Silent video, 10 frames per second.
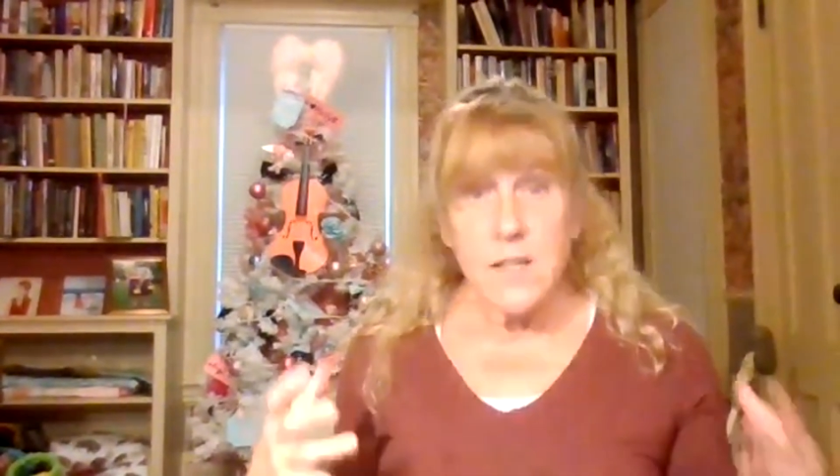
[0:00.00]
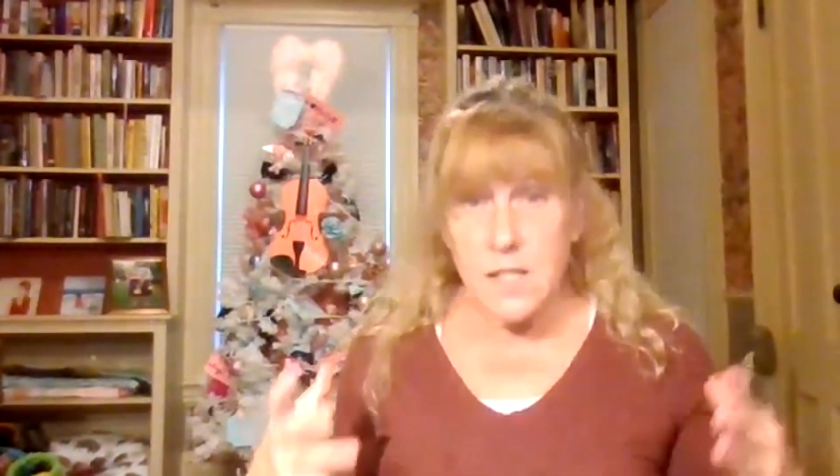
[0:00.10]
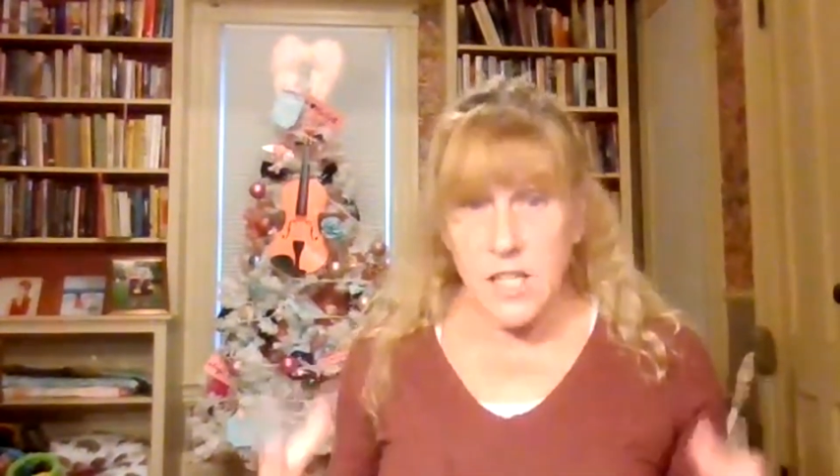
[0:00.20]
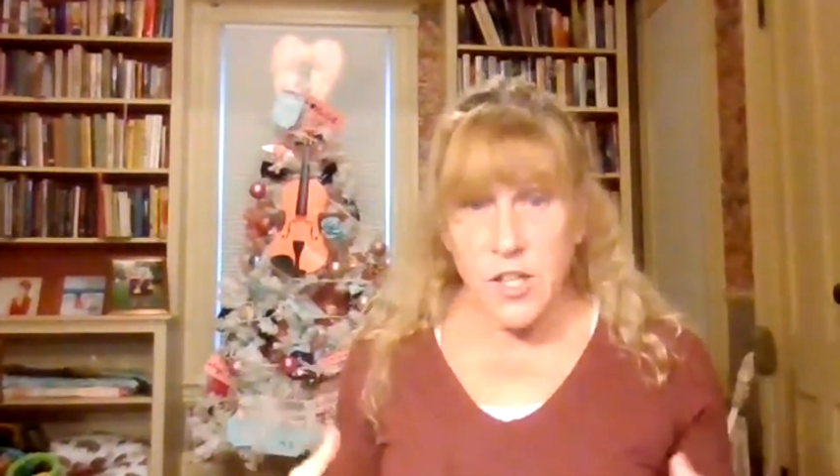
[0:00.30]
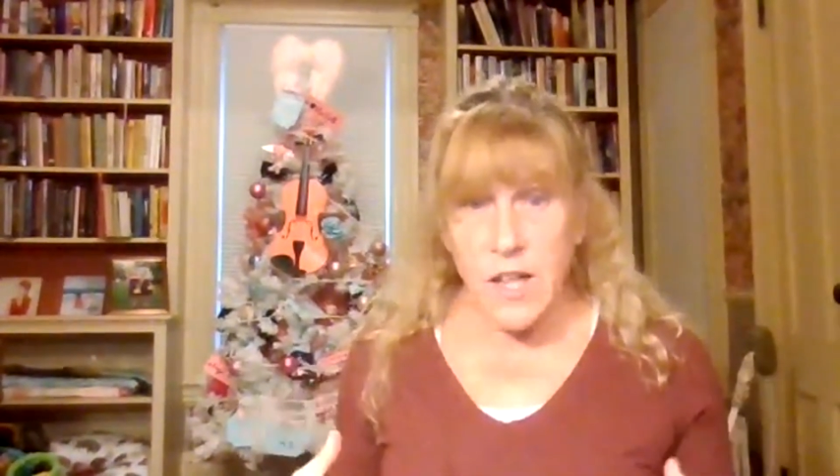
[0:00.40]
to
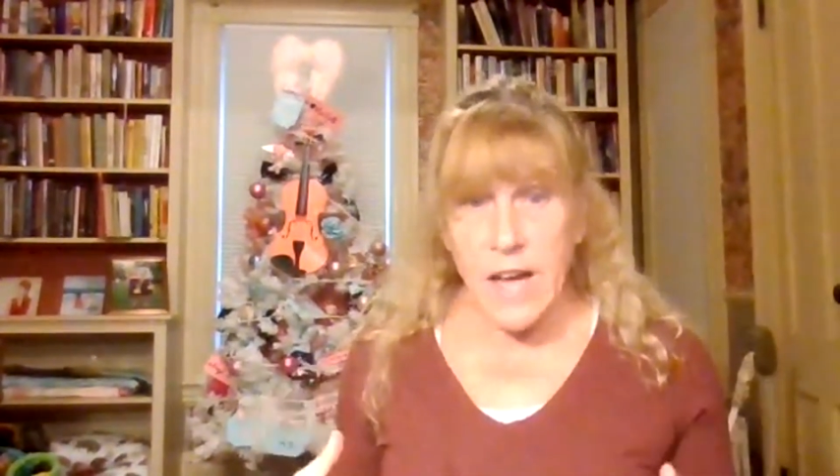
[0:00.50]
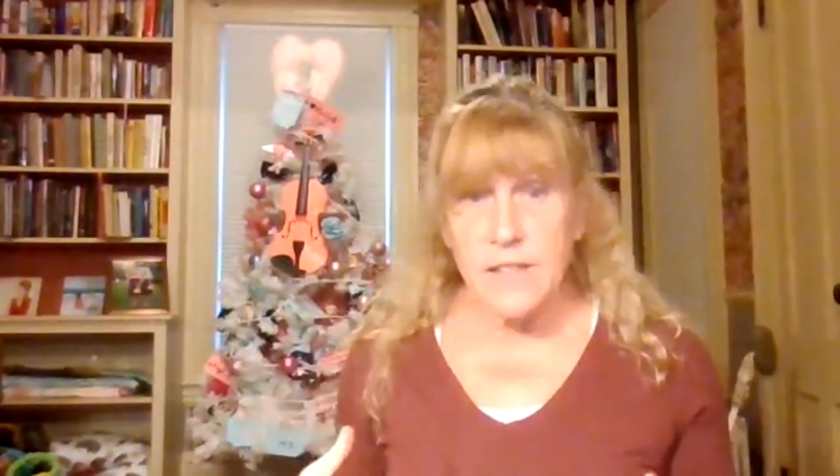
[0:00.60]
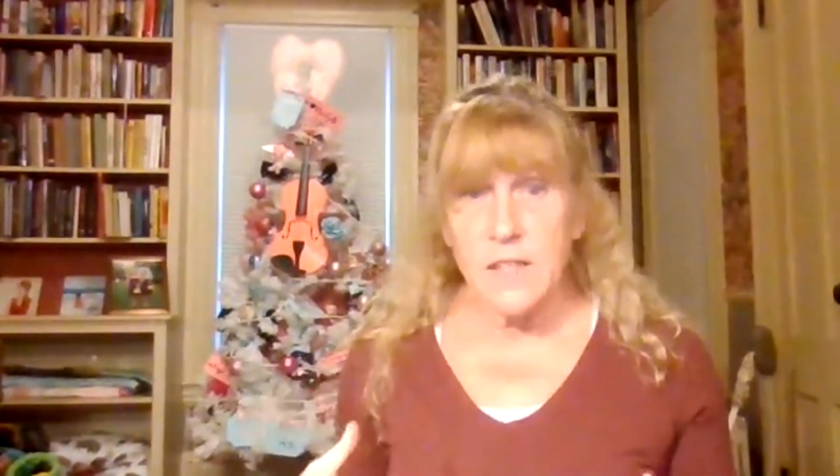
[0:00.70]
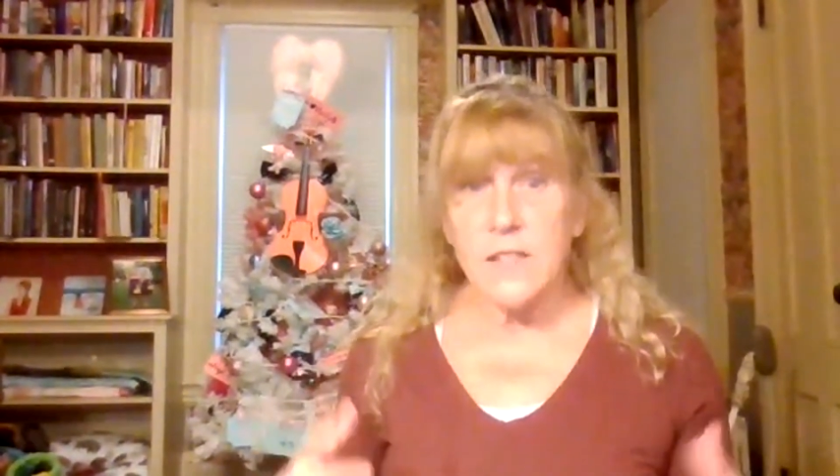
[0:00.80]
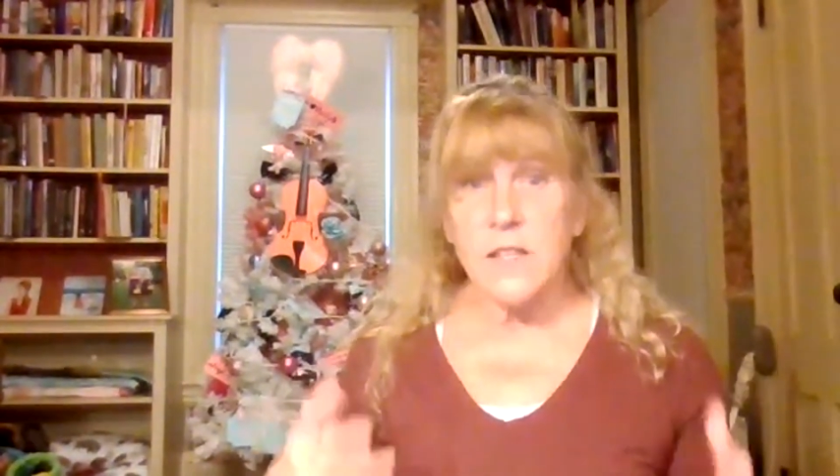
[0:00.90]
teach
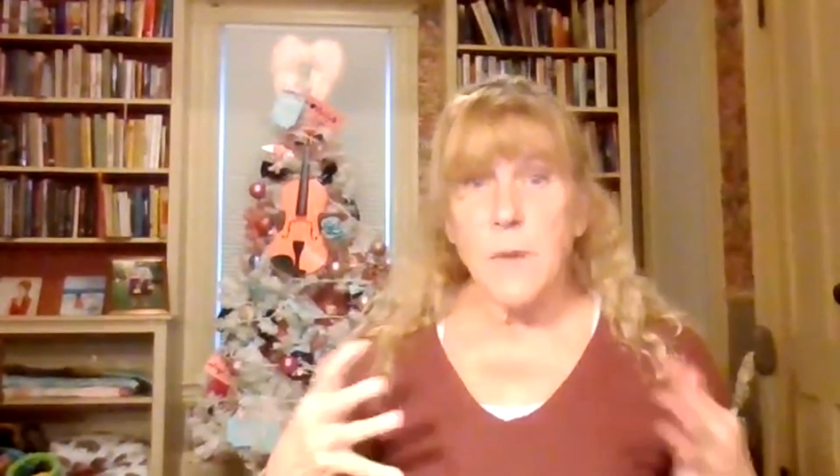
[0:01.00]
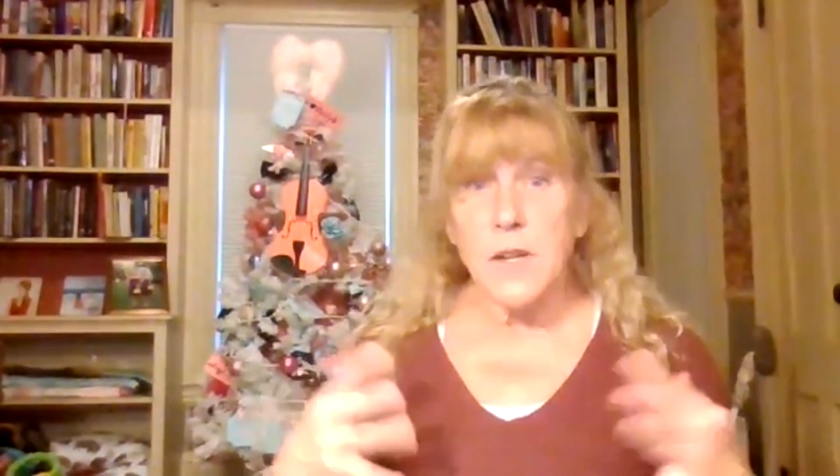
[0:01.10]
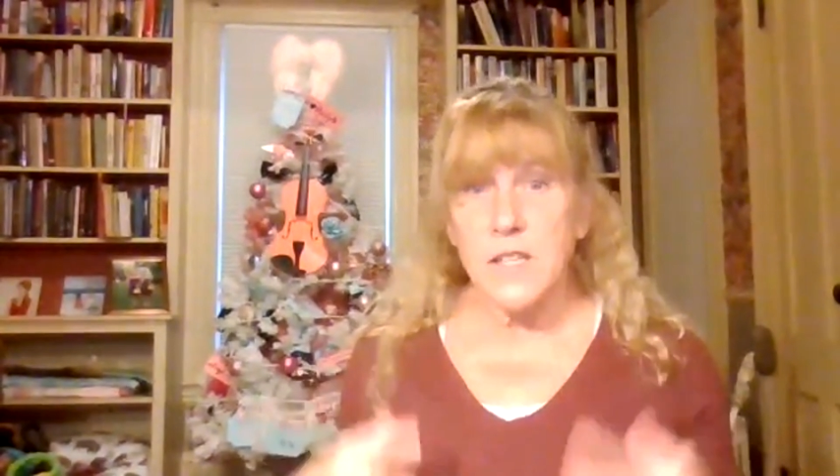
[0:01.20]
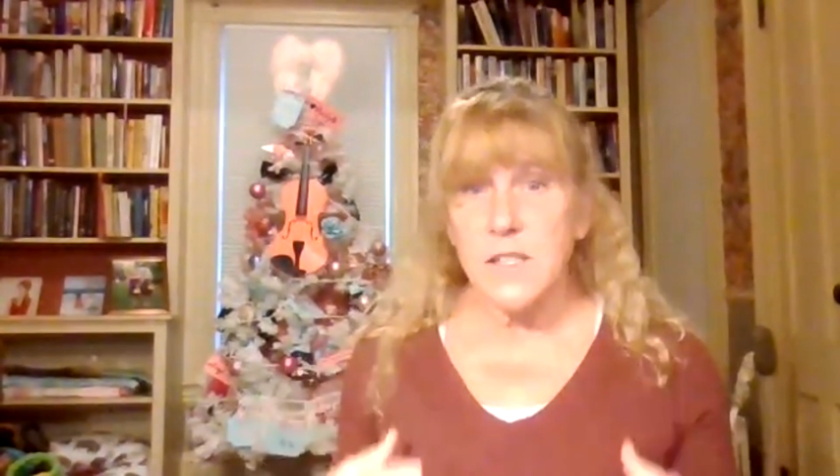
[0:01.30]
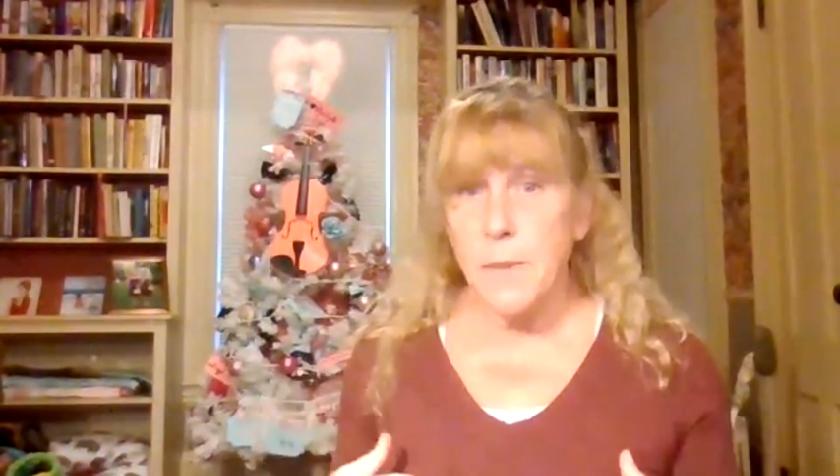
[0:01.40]
classes, to
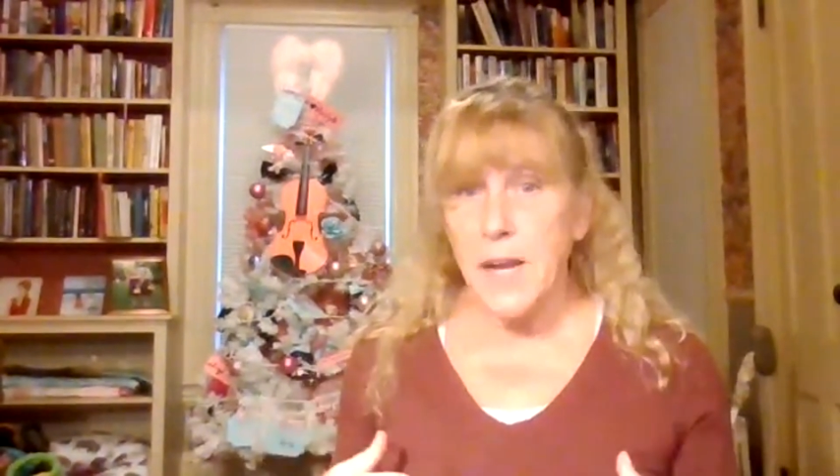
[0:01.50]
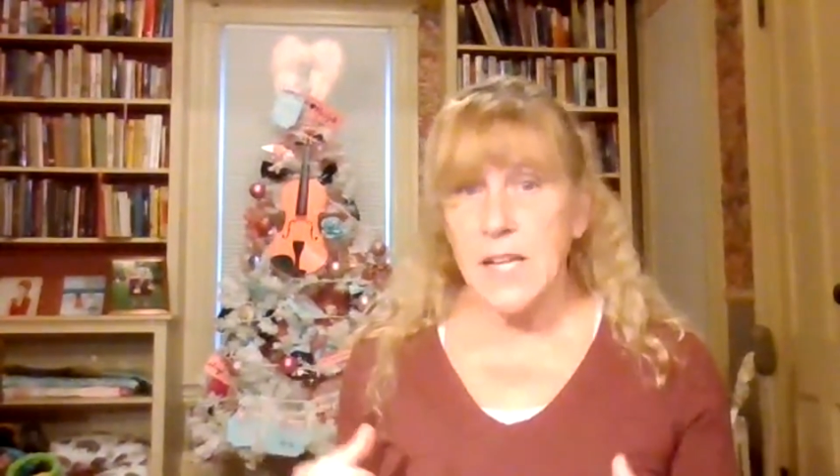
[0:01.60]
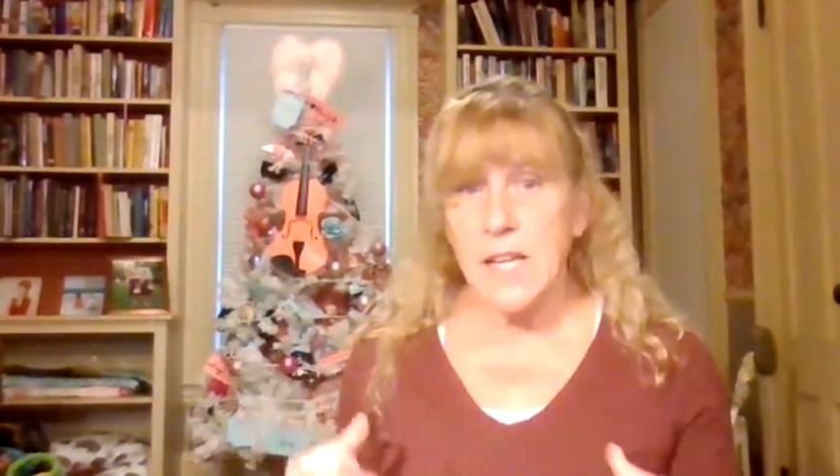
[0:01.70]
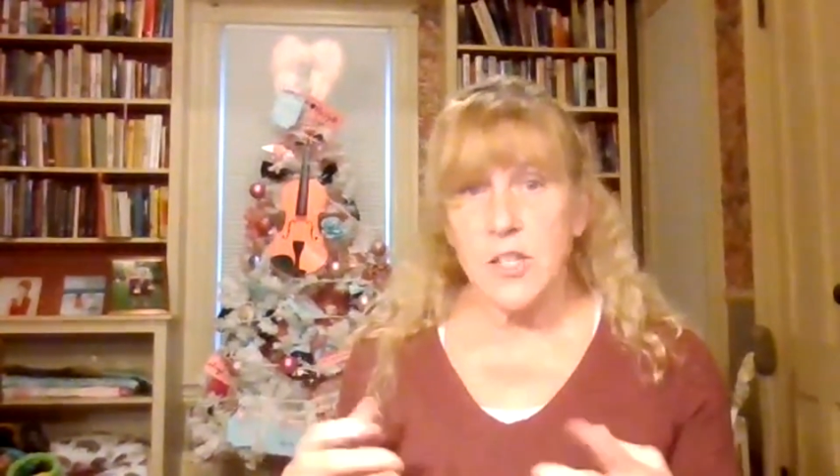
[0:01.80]
participate